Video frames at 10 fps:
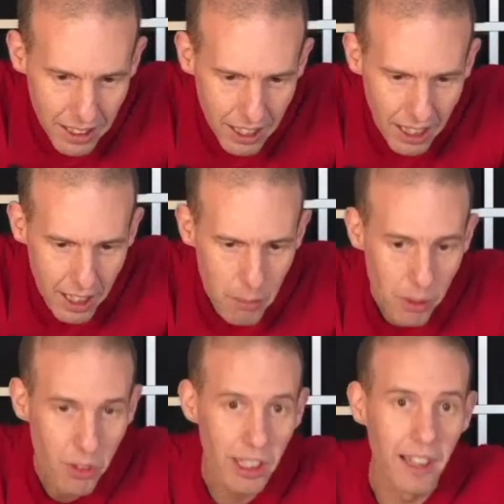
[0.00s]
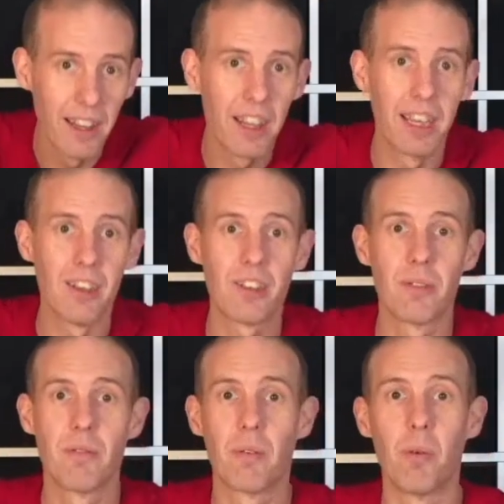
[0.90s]
and you put it like this,
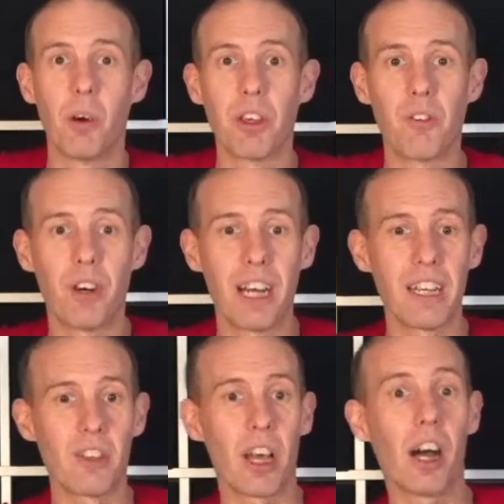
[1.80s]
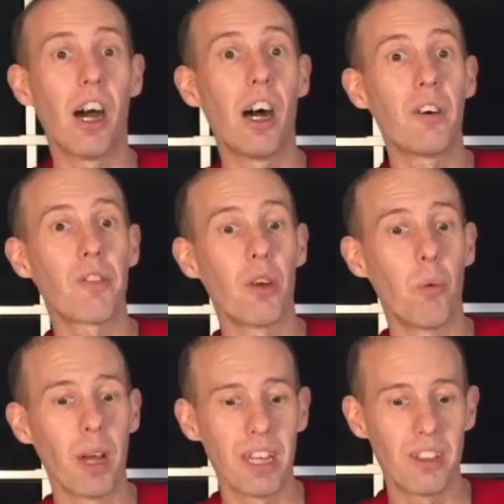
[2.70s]
what you find is half the
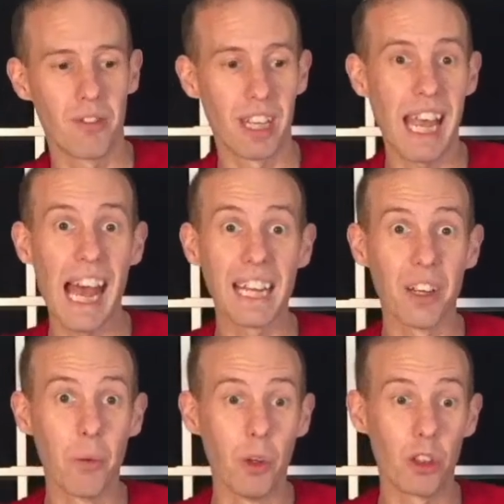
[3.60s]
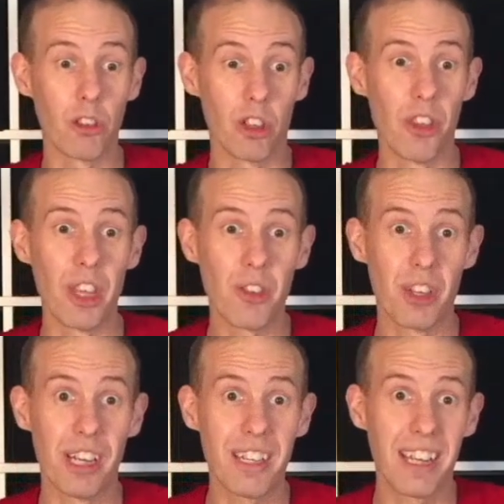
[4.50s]
weight of the can and the water is on this
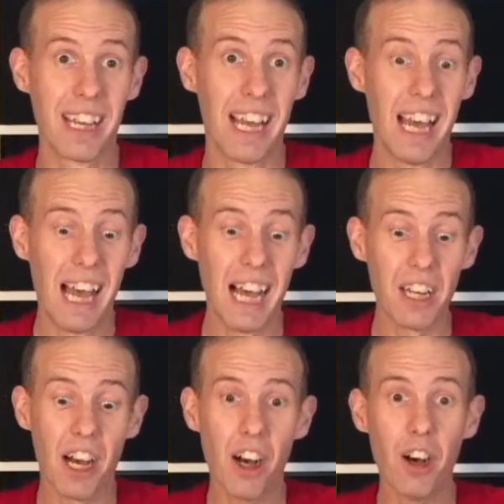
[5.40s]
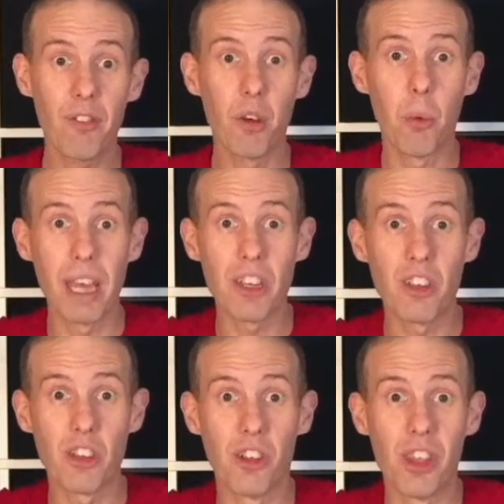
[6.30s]
side, and half the weight
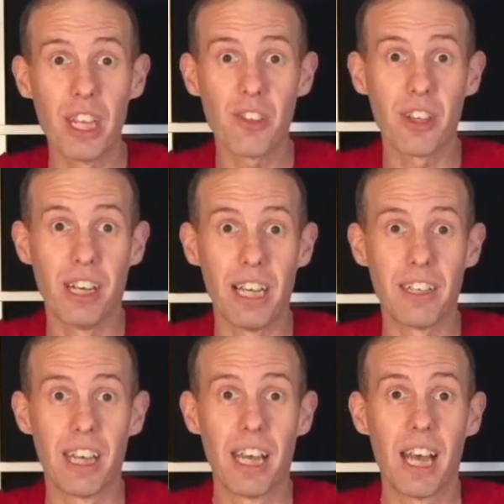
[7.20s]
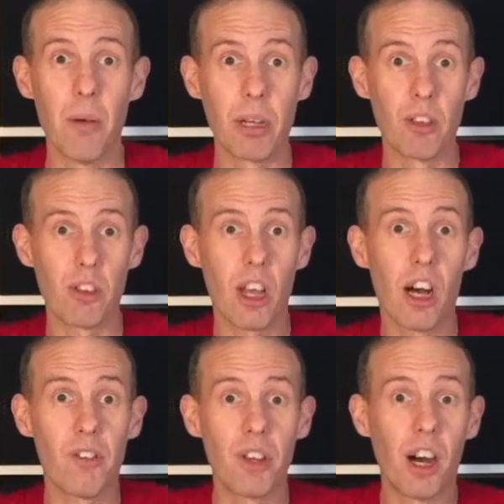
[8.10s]
is on this side, and because it's
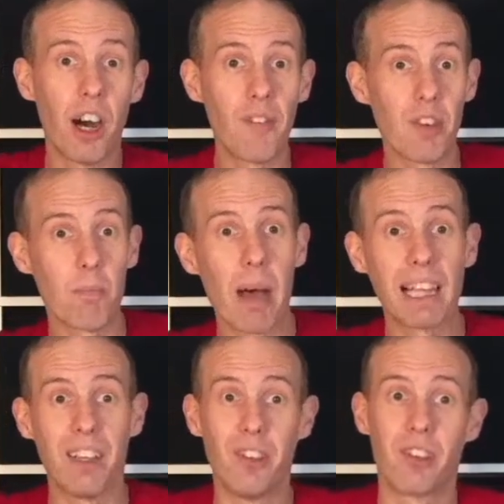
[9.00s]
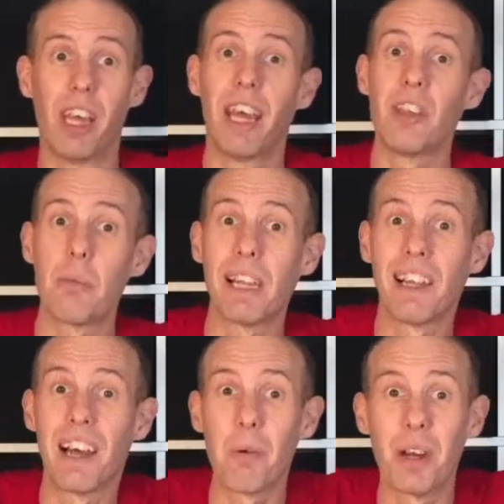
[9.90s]
half and half, it's balanced. It's a bit
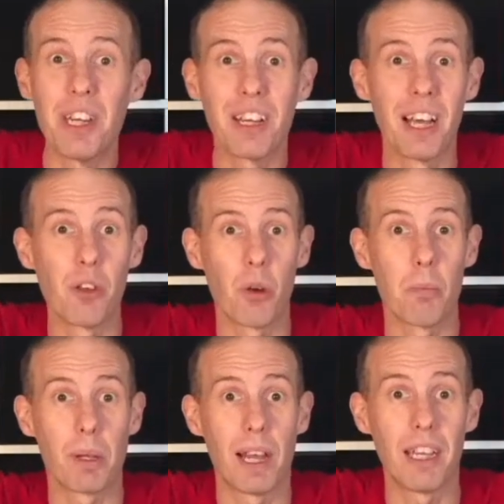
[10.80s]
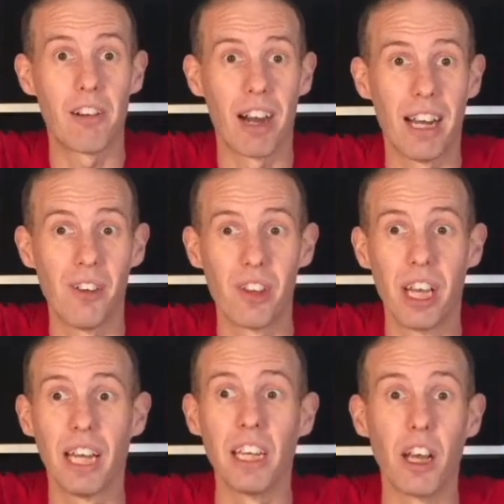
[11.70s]
like when you go to a playground
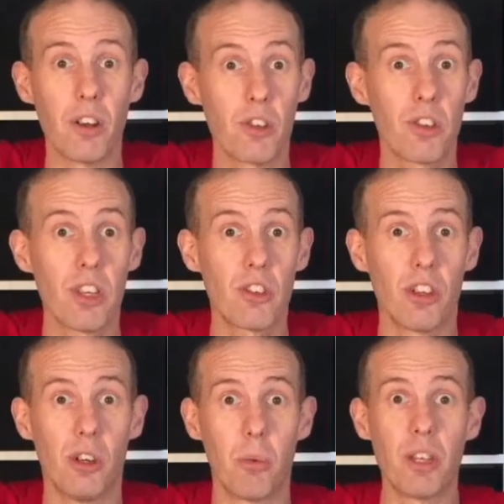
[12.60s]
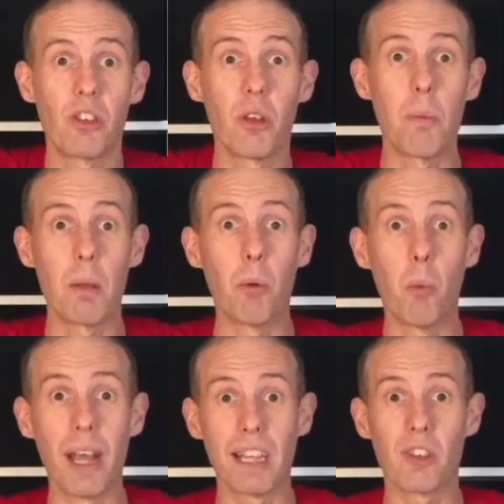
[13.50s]
and you go on a seesaw. When two people
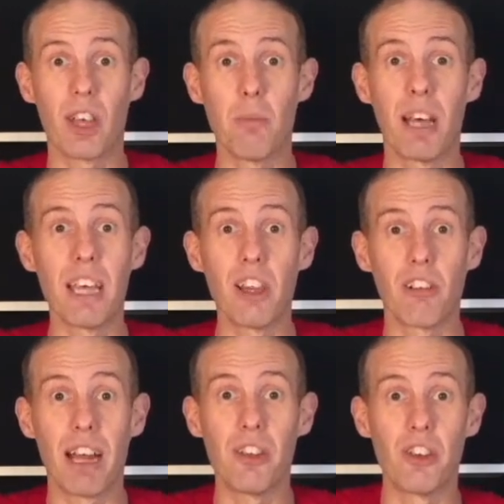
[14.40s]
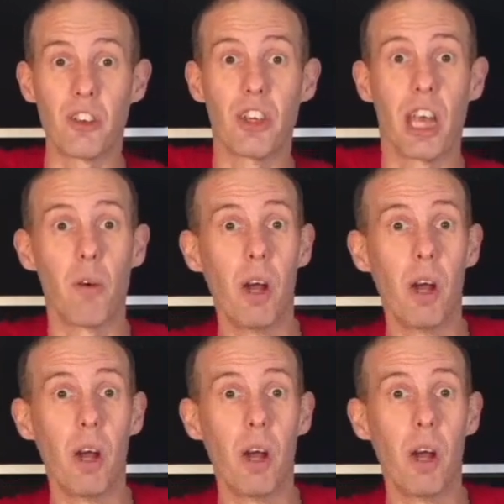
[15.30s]
weigh the same at either end, it doesn't go